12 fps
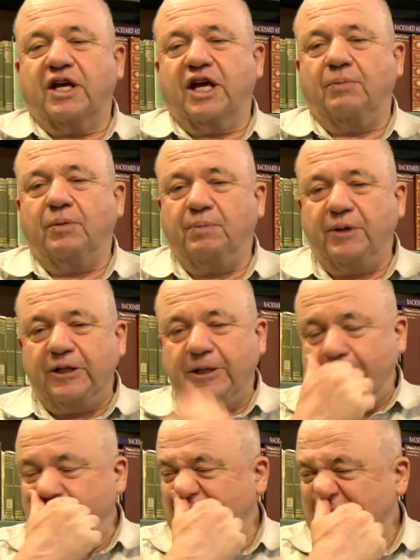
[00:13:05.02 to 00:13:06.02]

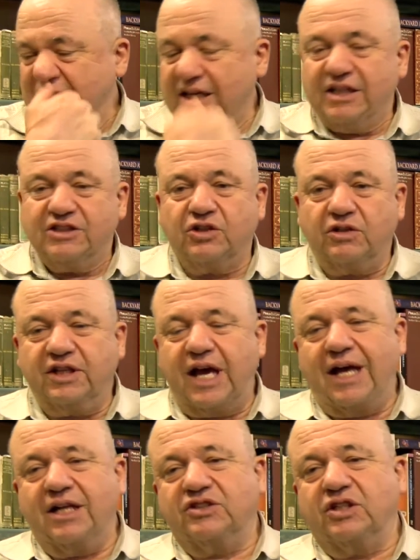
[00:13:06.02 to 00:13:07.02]
capability. So
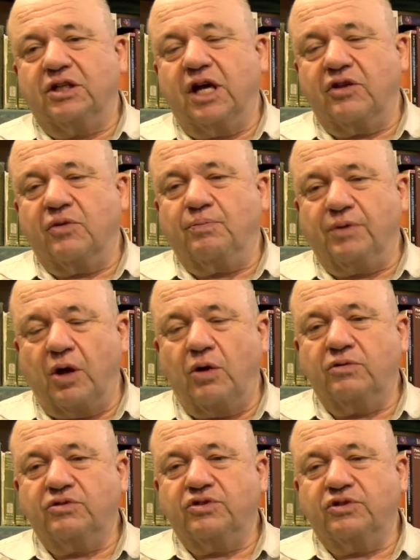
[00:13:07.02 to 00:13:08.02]
that is another
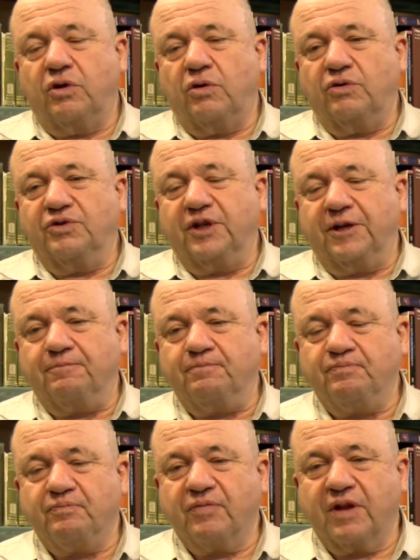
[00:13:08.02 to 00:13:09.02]
blow to the whole thing.
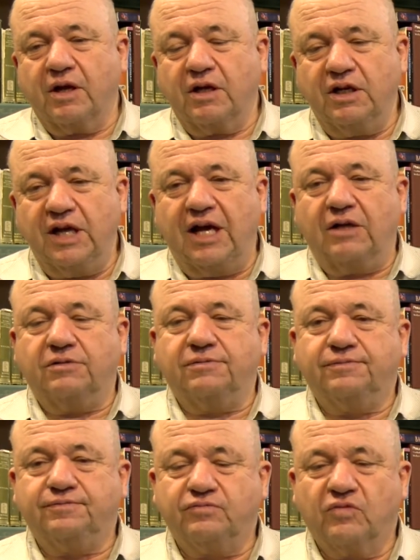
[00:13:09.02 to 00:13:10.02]
Now,
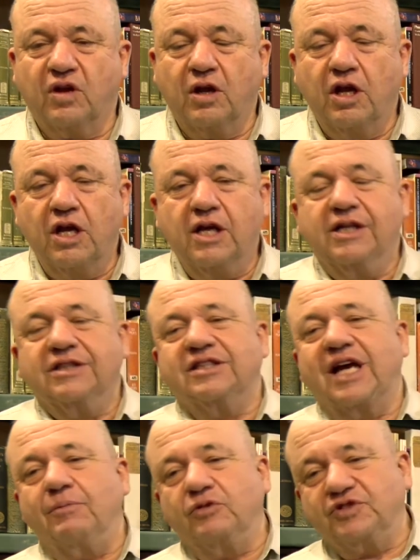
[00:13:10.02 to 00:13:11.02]

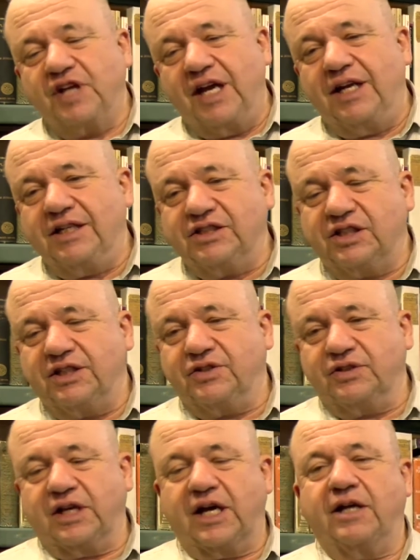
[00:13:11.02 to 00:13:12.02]
simultaneously
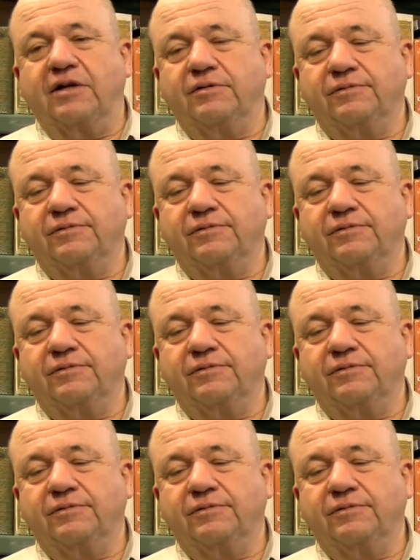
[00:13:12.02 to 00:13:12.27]
to that,